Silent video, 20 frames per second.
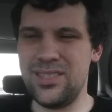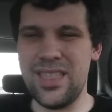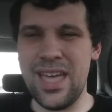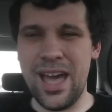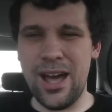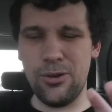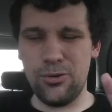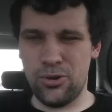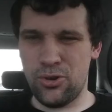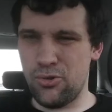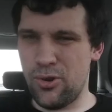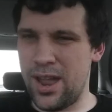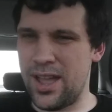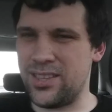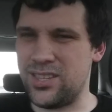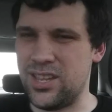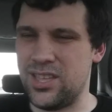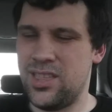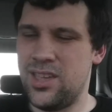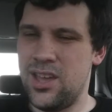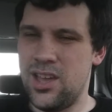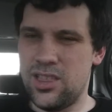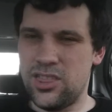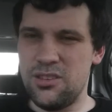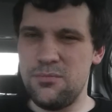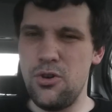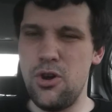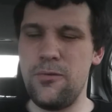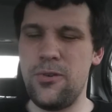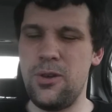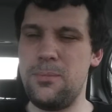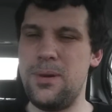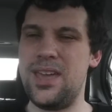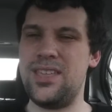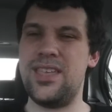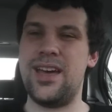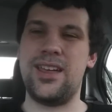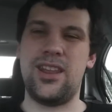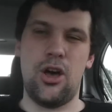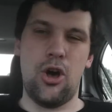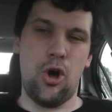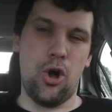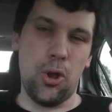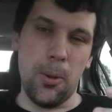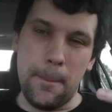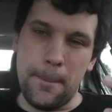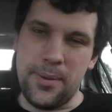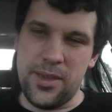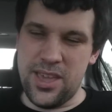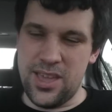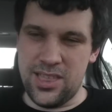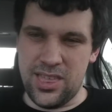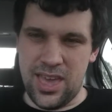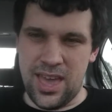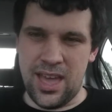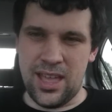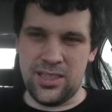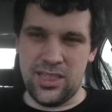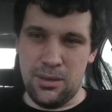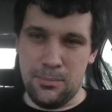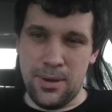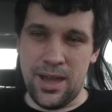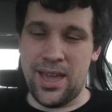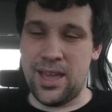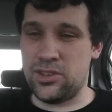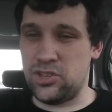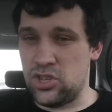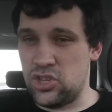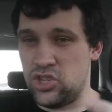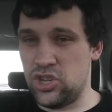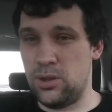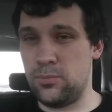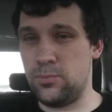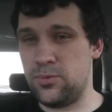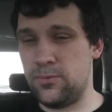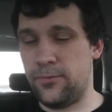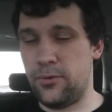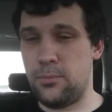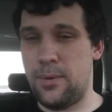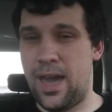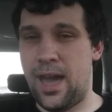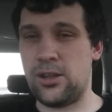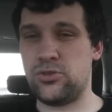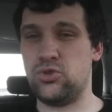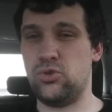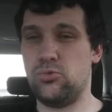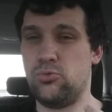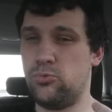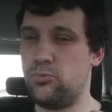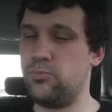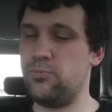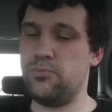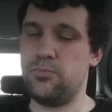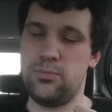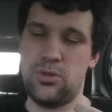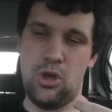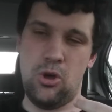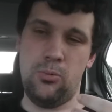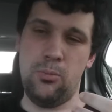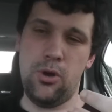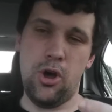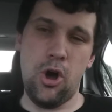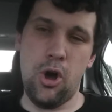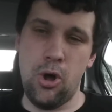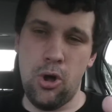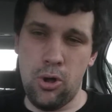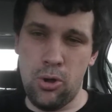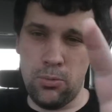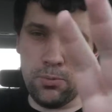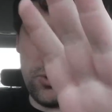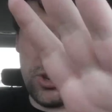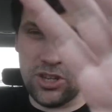Now, granted, the movie may not all be that. They might actually jump from actual, all